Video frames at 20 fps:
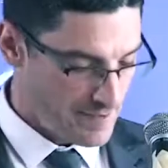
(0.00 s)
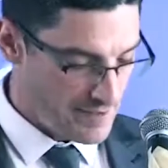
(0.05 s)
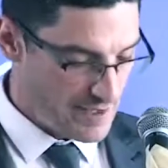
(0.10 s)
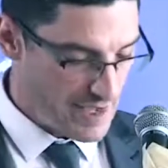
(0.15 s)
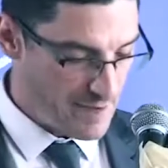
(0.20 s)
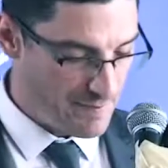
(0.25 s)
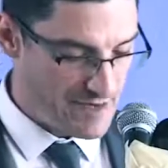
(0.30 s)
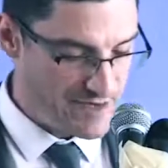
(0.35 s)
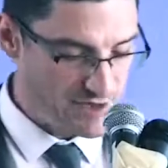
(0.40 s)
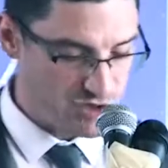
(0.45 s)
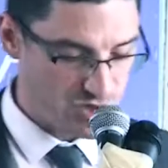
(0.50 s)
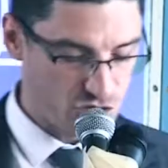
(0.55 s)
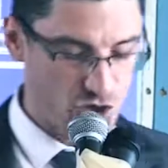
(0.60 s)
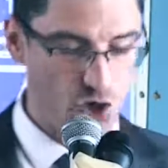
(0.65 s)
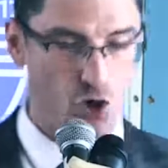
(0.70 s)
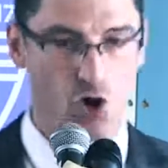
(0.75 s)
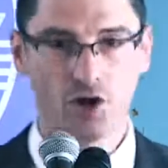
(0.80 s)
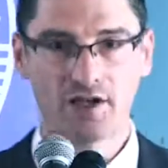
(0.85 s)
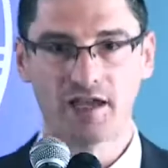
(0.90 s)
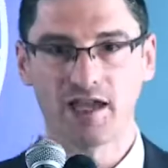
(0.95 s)
It means
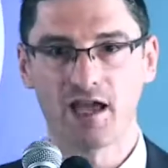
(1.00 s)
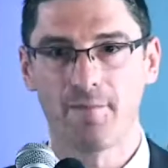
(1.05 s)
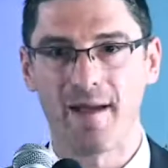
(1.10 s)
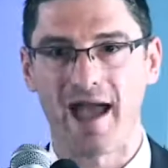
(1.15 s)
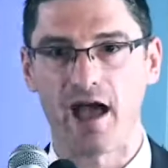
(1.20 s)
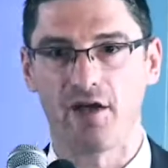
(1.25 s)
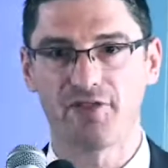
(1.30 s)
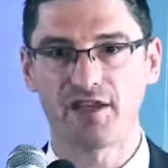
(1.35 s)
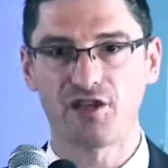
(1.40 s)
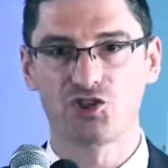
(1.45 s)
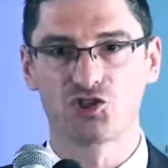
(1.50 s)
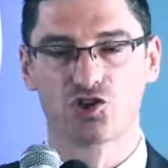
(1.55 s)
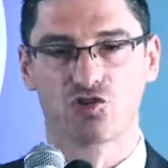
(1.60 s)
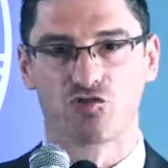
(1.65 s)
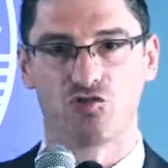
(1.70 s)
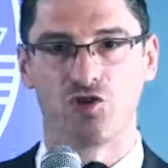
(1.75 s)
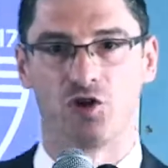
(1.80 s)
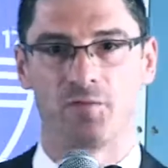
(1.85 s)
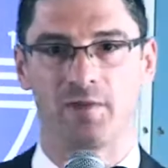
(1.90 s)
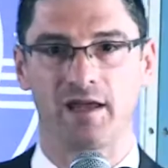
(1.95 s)
talking about these
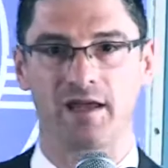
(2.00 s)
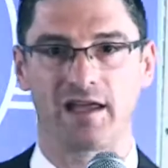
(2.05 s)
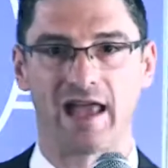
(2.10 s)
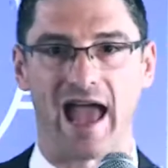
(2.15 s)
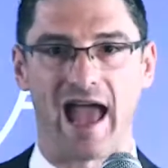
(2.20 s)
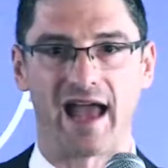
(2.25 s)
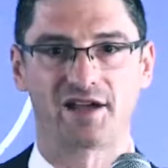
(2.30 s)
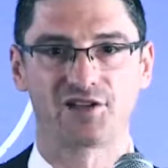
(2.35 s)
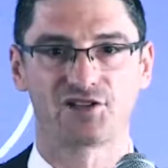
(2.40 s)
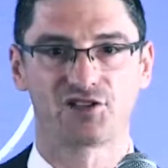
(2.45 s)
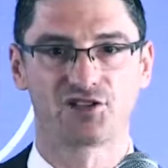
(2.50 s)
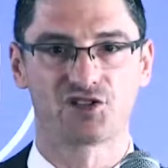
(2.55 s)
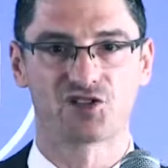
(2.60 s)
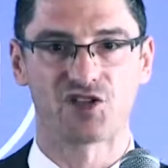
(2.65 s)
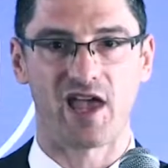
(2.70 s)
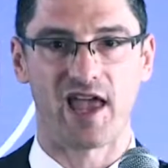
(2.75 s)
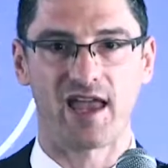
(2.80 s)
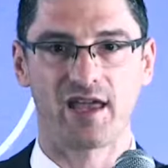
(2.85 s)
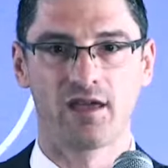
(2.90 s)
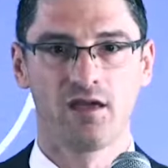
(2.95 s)
grooming gangs and
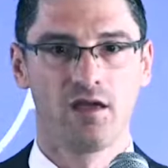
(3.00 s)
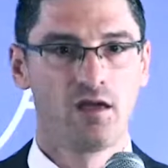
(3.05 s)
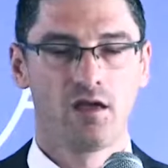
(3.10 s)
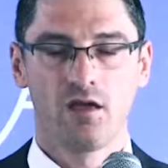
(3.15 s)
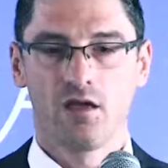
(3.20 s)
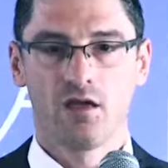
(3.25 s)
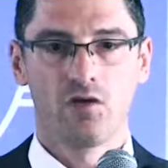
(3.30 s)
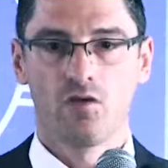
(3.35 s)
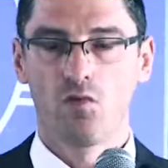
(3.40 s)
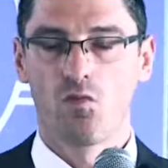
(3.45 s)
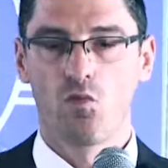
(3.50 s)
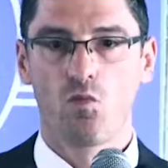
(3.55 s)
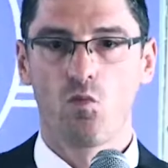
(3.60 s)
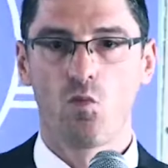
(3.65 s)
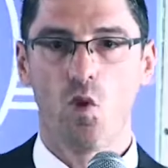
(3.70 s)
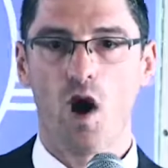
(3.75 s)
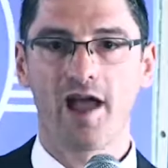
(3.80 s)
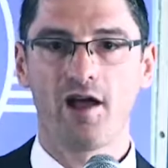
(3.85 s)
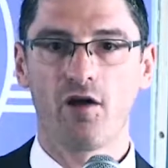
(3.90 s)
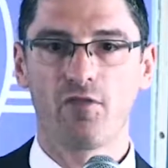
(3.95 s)
saying,
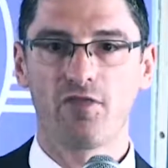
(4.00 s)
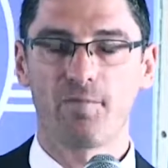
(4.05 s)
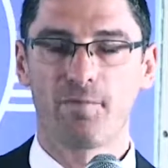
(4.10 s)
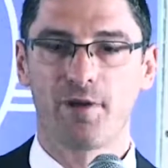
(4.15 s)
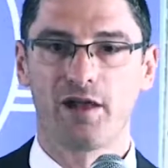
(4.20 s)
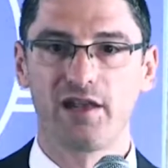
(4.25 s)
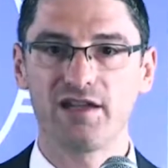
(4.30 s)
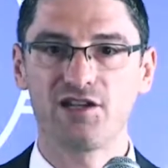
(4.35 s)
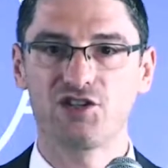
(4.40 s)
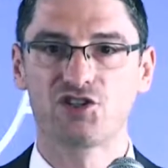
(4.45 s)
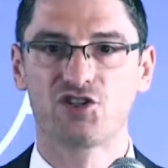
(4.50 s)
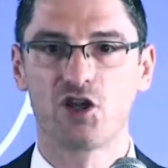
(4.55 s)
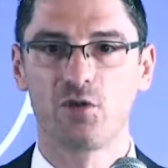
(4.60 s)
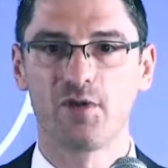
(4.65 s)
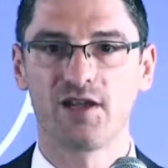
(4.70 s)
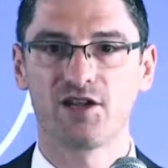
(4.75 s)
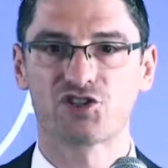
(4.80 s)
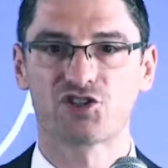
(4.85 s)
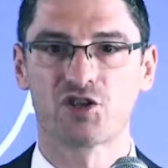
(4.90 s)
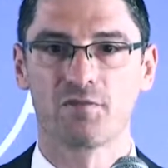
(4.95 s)
why aren't the police
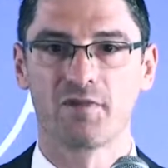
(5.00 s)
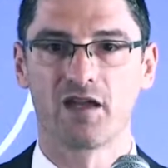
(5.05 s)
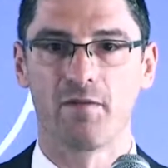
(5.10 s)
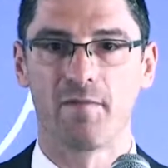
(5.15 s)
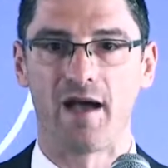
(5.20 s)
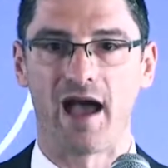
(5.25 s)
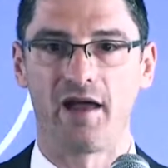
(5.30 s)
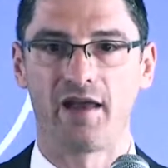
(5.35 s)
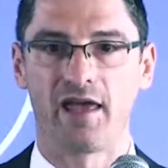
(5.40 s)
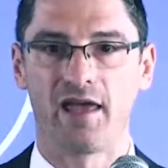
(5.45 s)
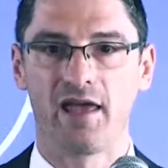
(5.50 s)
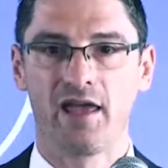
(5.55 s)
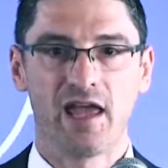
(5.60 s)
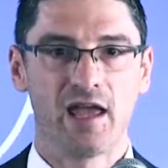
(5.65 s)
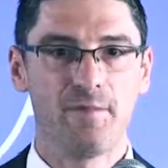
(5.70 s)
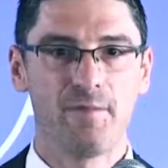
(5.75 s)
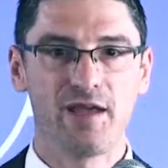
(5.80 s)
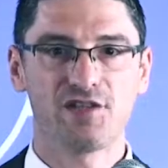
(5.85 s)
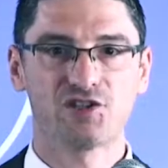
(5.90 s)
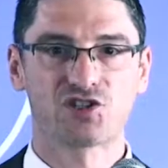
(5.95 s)
doing something about it?
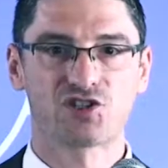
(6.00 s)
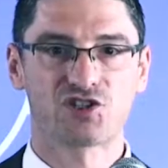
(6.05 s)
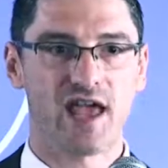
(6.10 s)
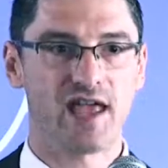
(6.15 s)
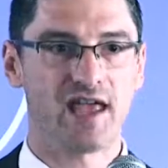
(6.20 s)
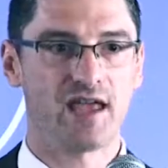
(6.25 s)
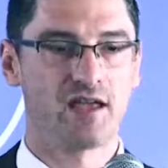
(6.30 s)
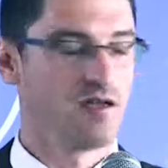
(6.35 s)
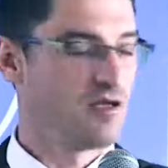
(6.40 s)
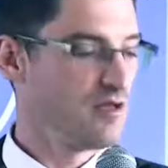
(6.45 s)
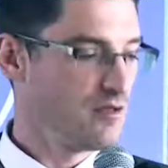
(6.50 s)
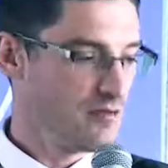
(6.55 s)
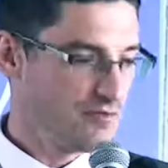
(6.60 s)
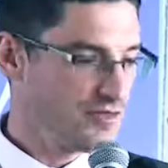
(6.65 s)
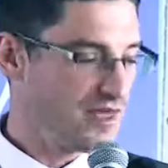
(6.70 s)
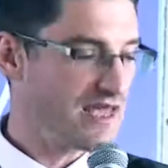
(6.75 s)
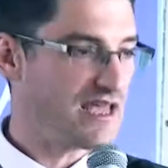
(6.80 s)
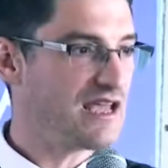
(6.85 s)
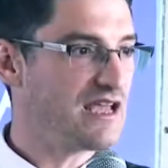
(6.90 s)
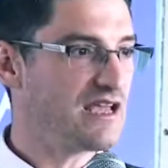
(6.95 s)
It means saying
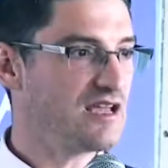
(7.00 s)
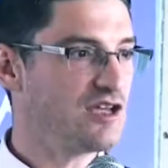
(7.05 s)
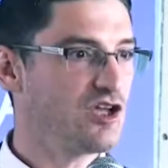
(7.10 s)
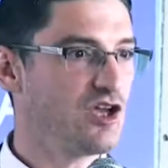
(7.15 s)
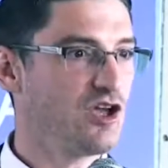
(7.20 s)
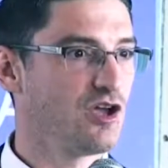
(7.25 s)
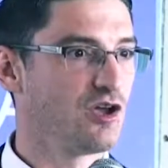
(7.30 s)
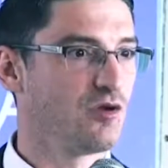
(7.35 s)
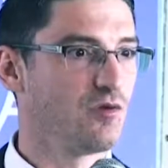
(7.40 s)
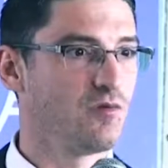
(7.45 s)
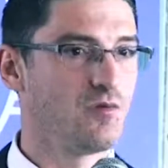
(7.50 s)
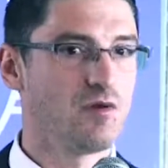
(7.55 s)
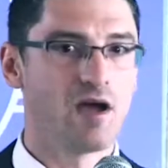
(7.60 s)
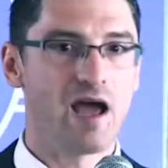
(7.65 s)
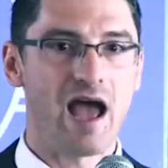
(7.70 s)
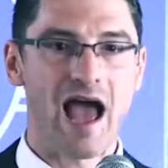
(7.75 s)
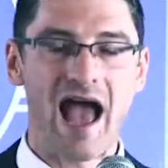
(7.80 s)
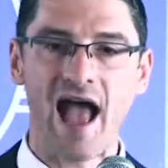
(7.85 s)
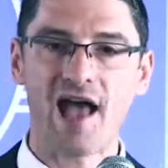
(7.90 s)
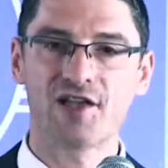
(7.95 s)
the EU
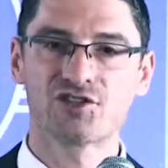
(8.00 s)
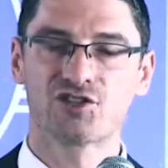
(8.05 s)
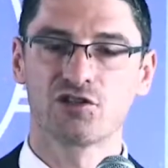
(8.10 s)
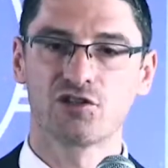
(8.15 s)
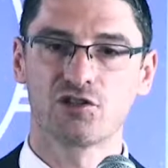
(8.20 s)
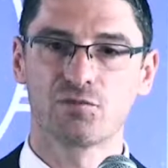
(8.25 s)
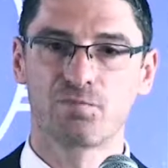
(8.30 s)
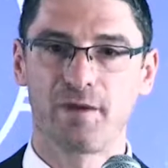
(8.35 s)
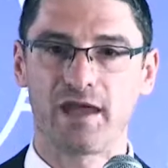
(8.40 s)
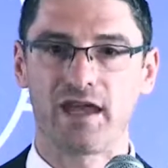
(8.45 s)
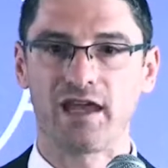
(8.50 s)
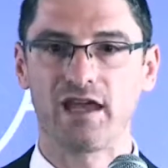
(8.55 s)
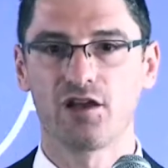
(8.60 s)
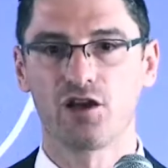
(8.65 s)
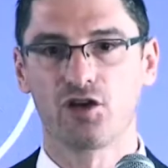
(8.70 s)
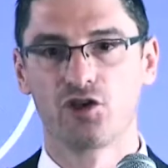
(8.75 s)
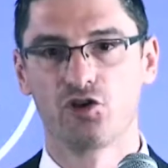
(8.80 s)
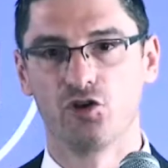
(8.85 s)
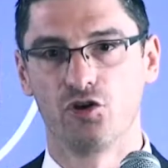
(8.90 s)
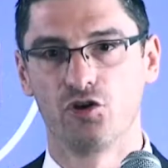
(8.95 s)
hasn't been
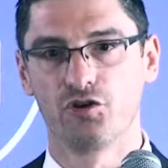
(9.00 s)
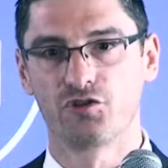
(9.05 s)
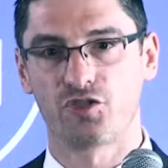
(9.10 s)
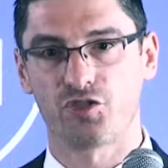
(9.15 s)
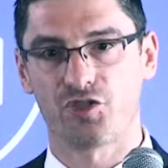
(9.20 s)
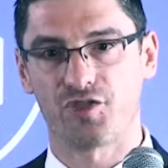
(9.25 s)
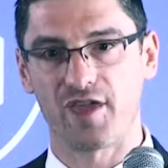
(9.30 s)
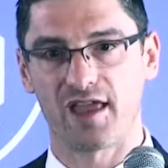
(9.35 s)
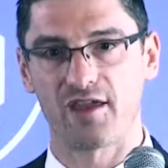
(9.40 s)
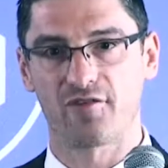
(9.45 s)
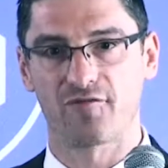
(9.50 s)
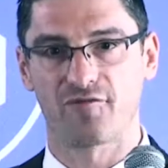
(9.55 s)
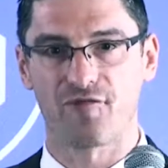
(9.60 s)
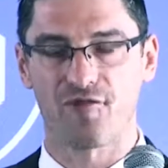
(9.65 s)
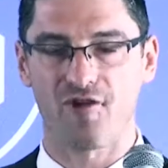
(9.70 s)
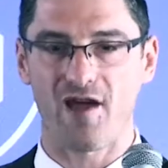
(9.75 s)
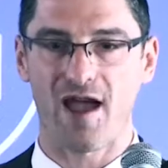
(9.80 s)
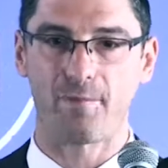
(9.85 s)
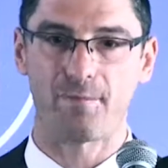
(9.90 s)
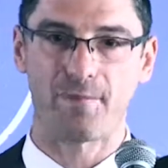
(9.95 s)
a good thing
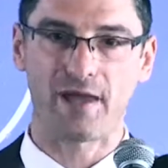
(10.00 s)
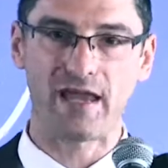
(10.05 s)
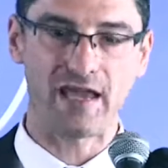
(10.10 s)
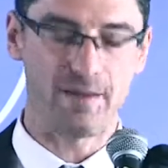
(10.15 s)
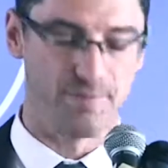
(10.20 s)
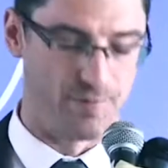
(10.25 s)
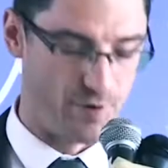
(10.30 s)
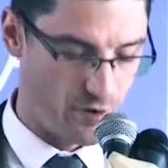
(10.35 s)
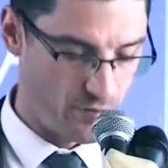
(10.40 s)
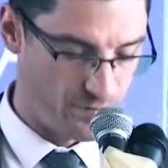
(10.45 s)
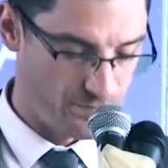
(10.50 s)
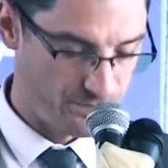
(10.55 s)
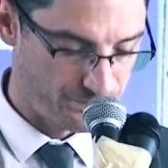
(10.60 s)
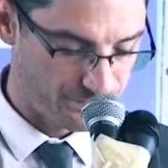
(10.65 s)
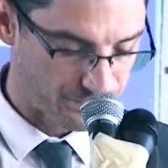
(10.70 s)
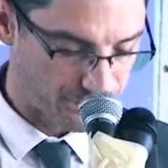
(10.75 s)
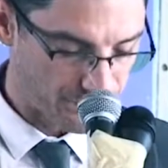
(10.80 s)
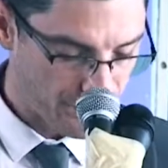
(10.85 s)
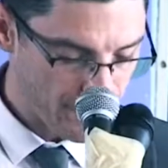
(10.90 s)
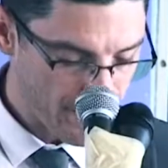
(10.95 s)
for our people.